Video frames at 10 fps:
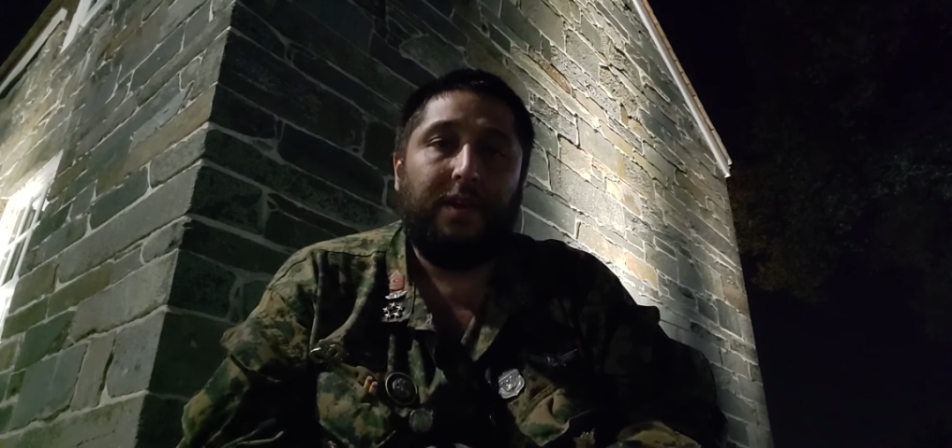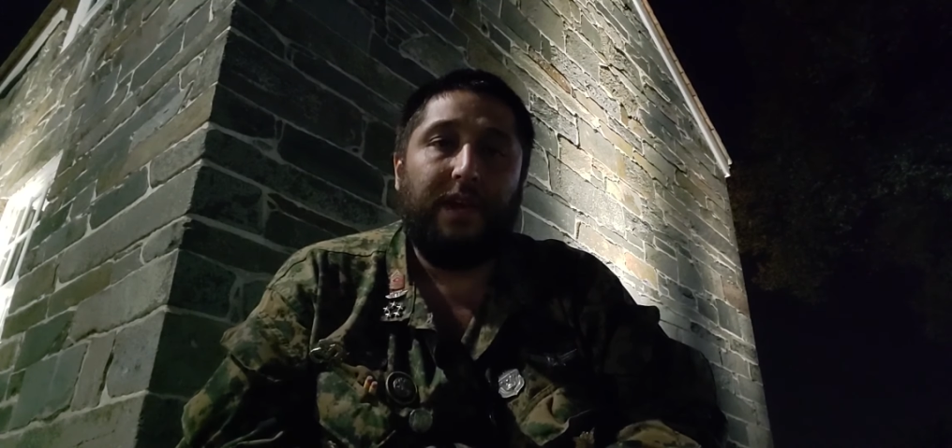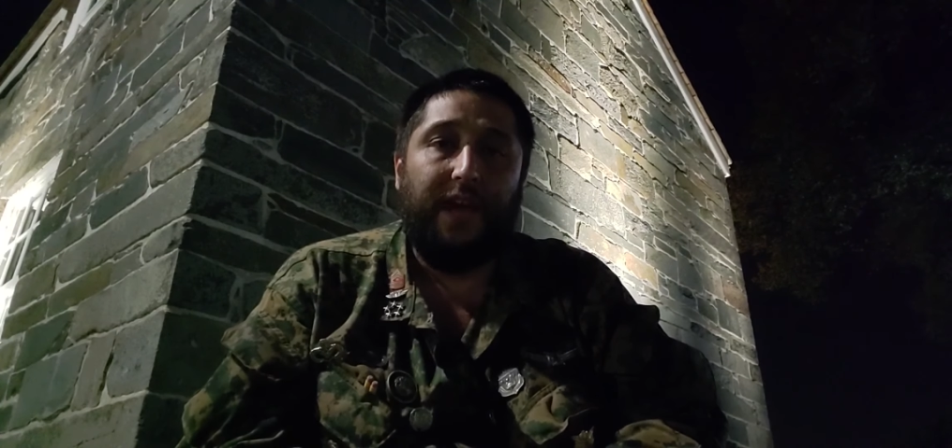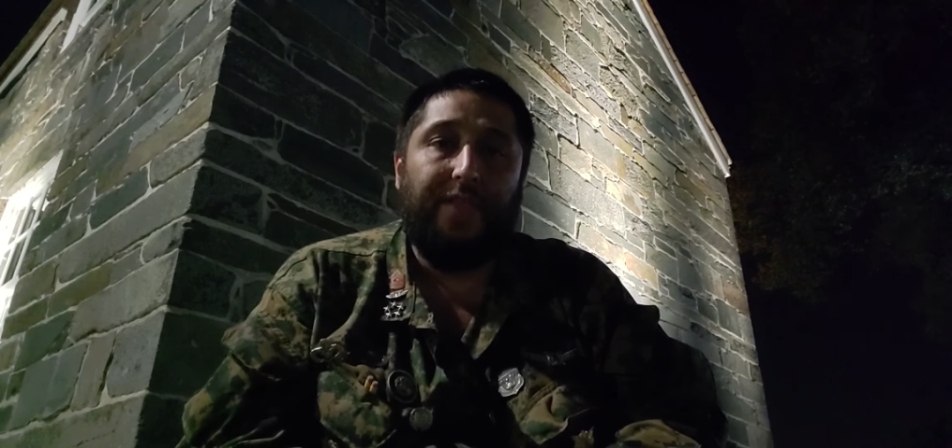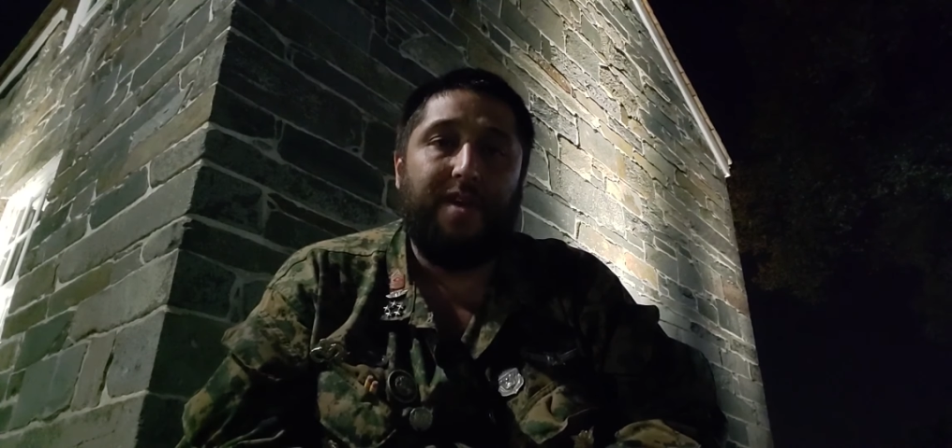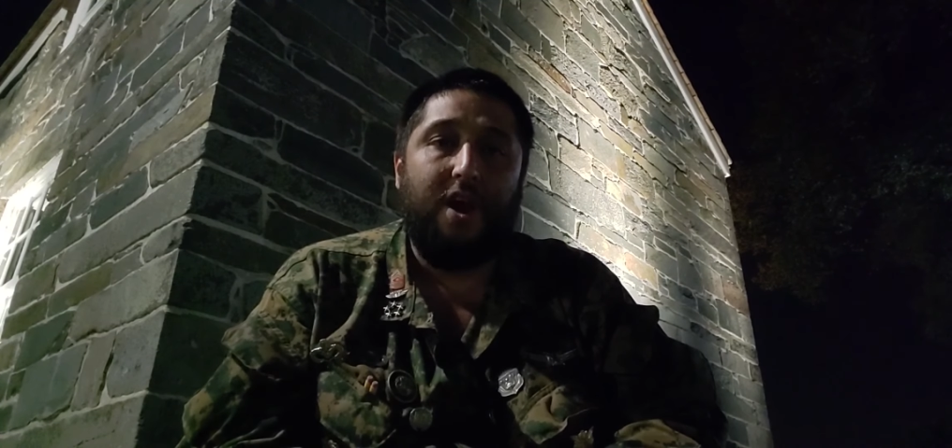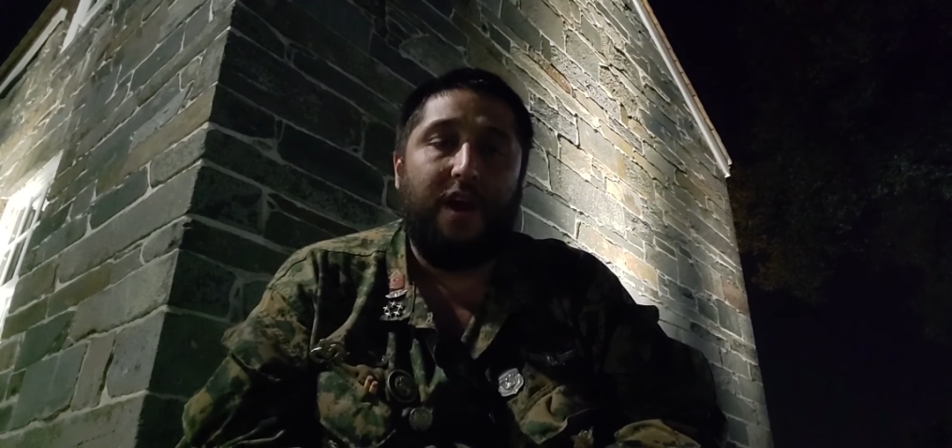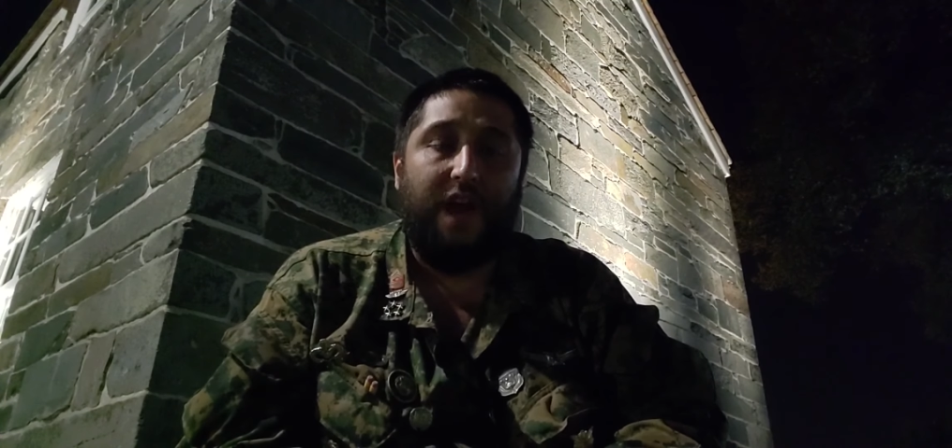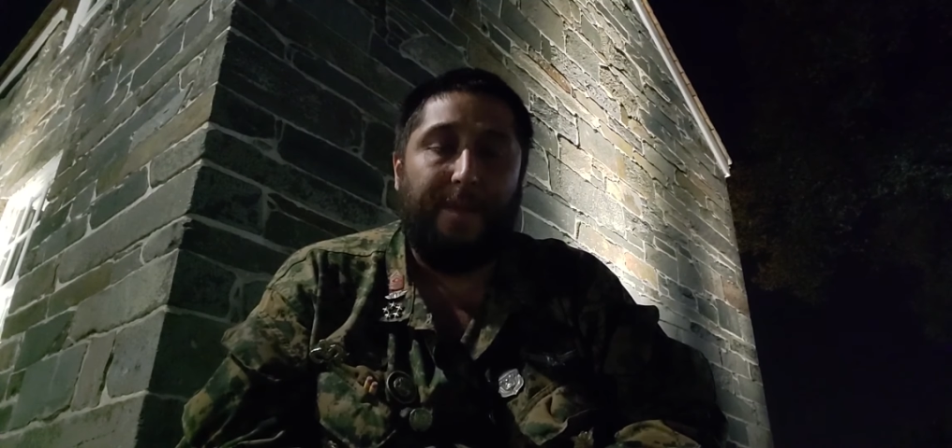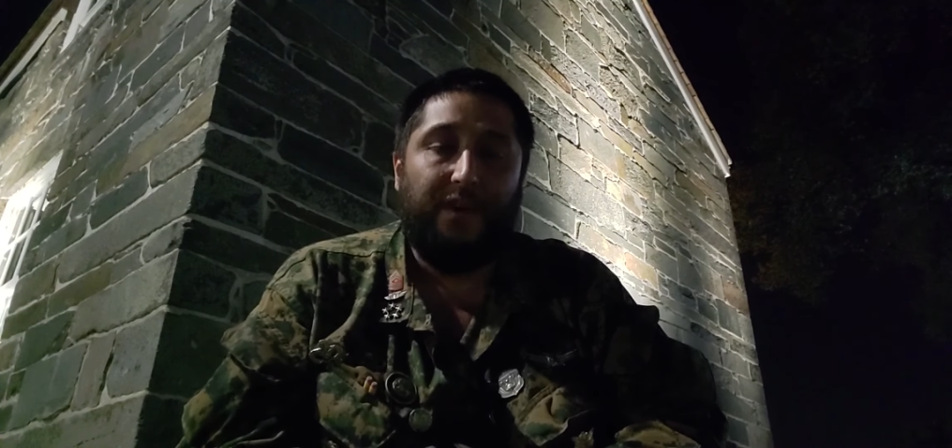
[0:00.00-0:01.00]
in their
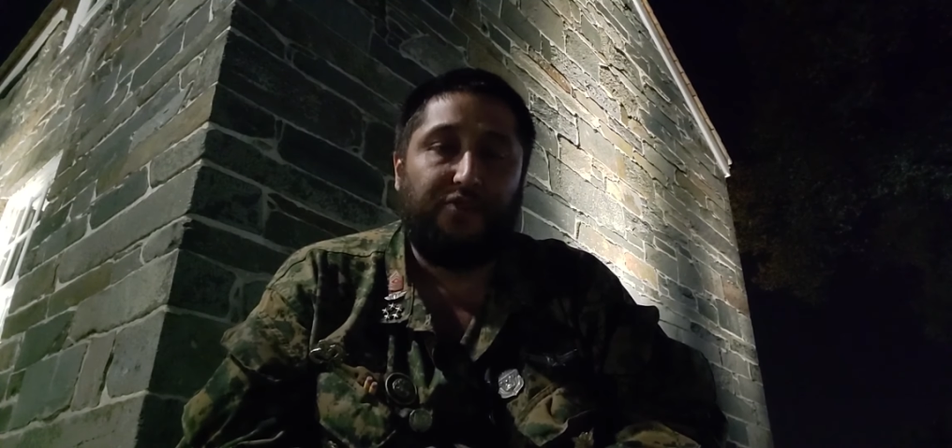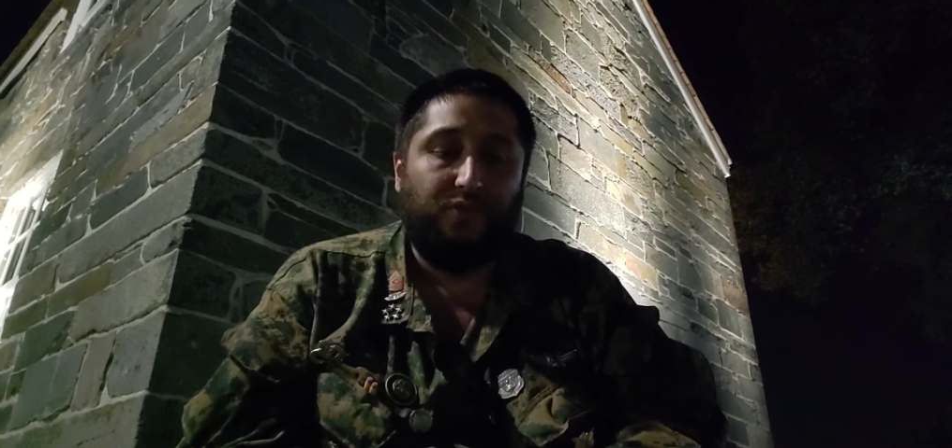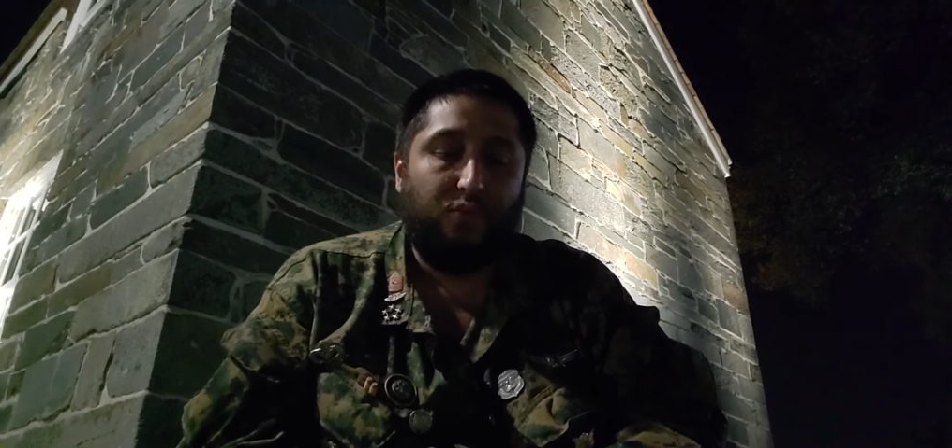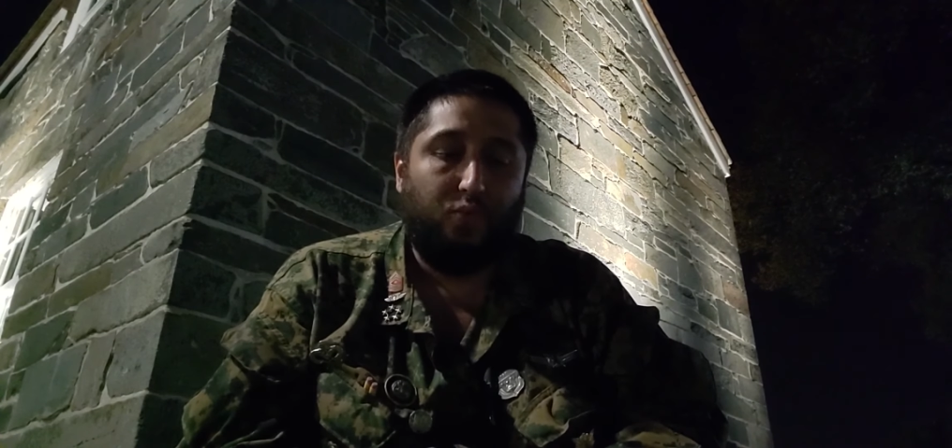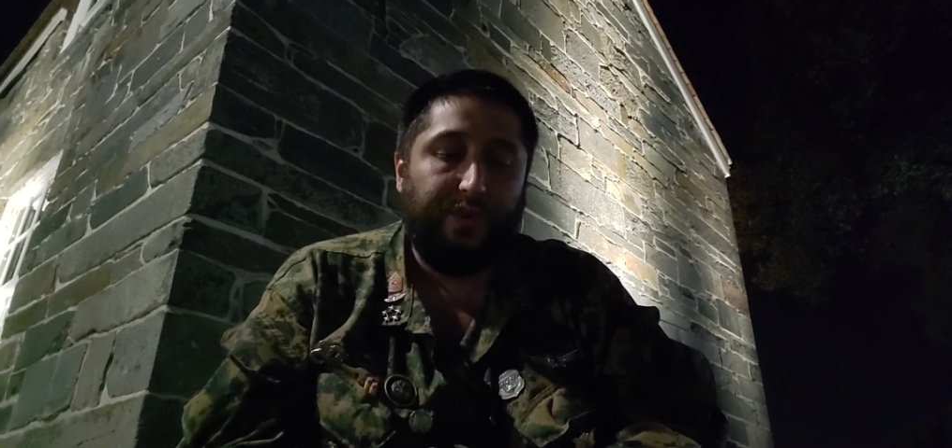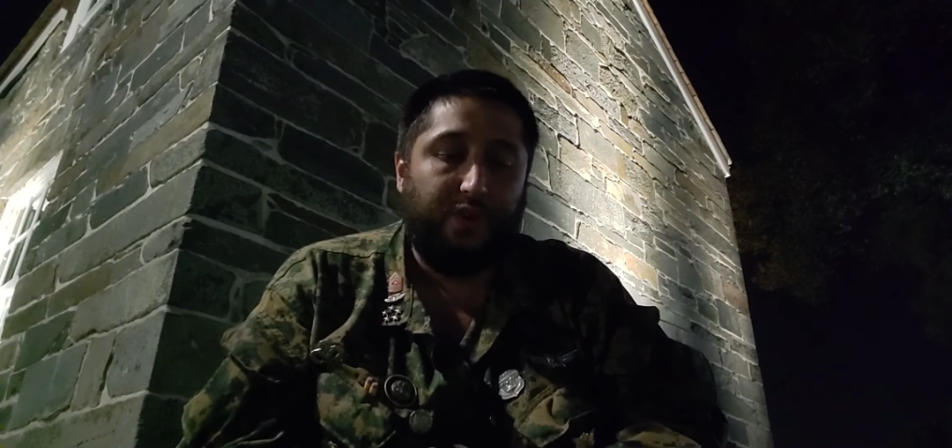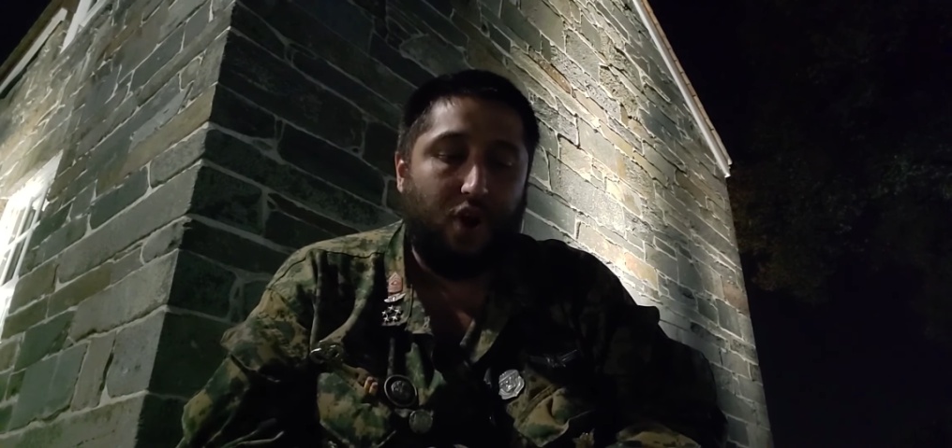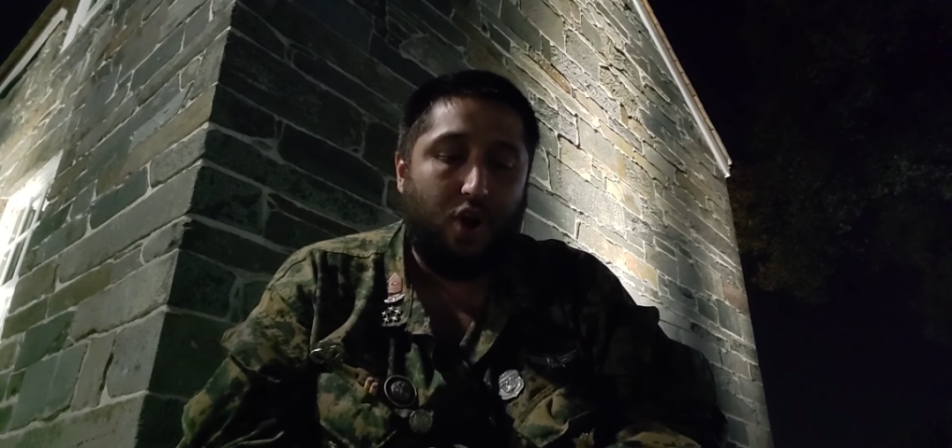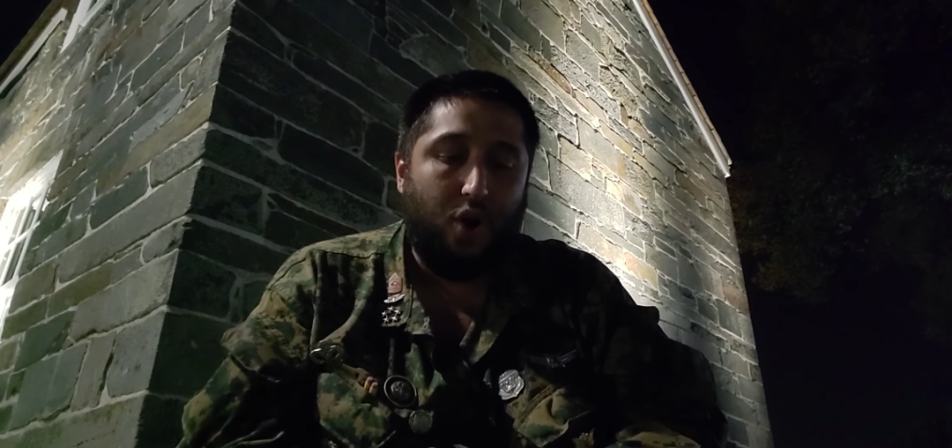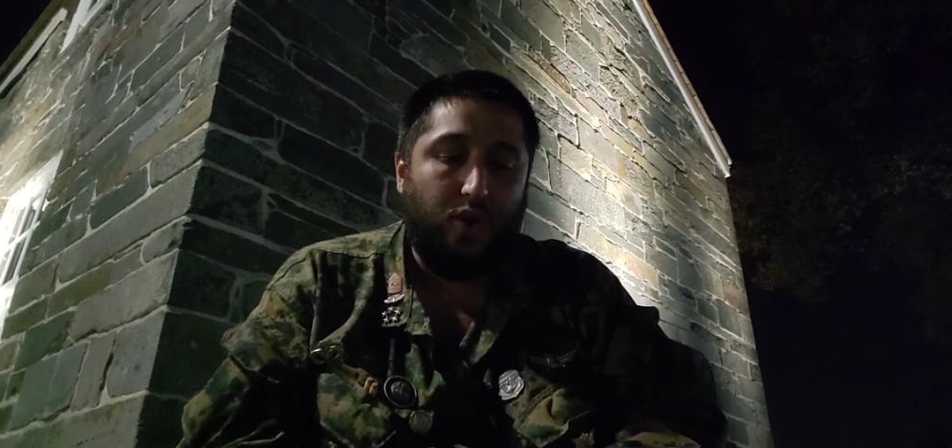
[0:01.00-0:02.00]
image would
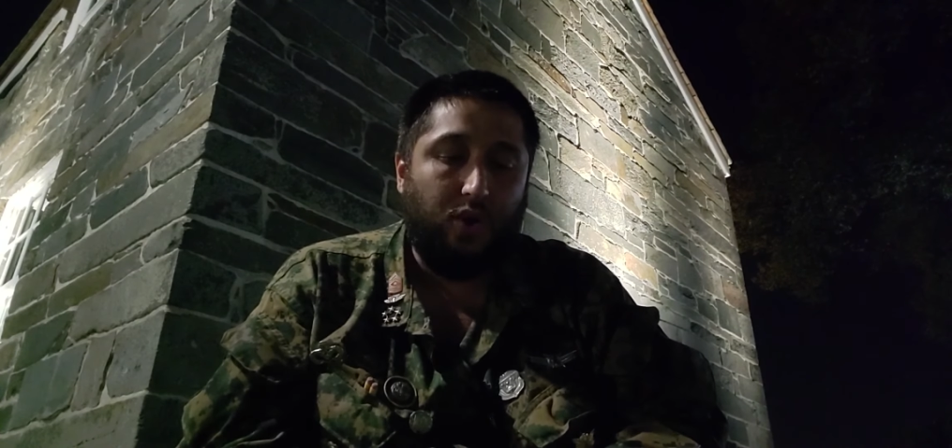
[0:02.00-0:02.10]
no